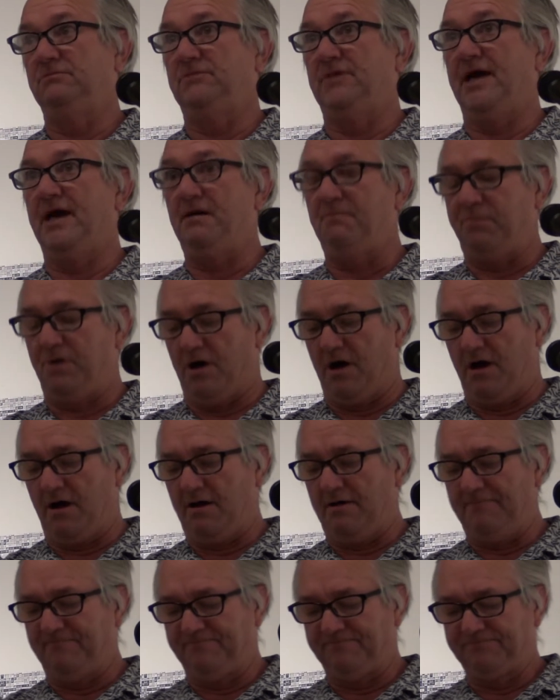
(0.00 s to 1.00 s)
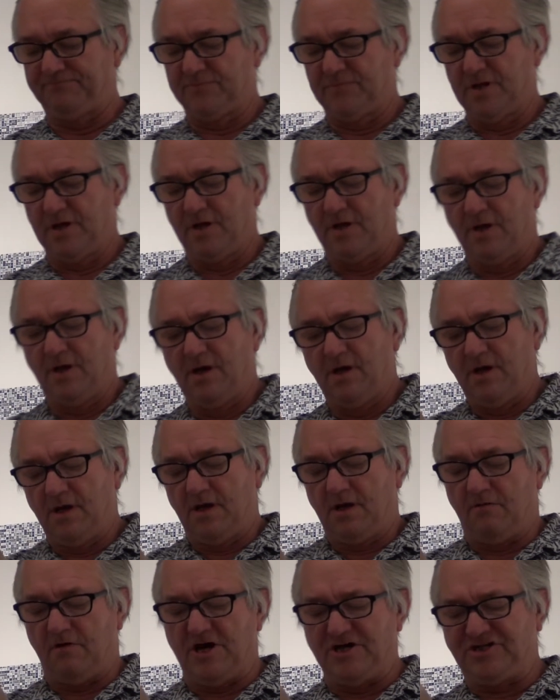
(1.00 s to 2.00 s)
Yeah, Paul.
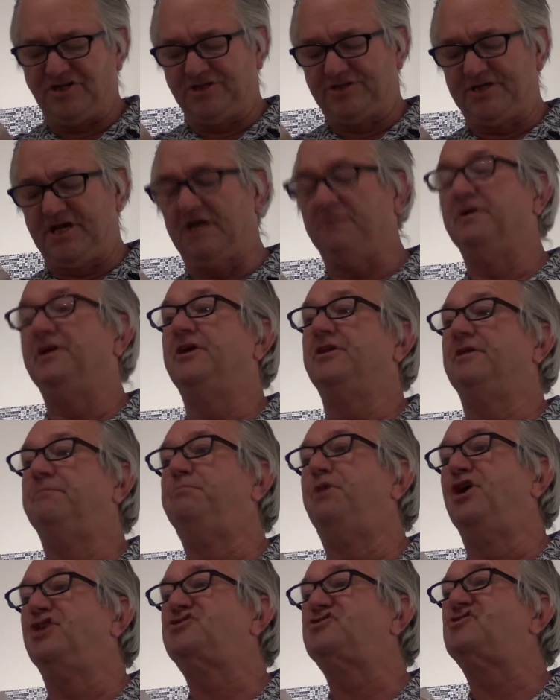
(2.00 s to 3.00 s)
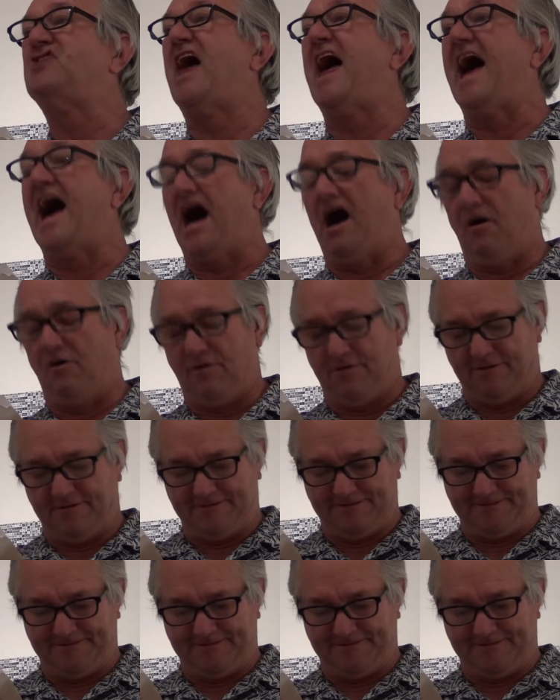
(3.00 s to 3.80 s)
Why don't you take me to the books now?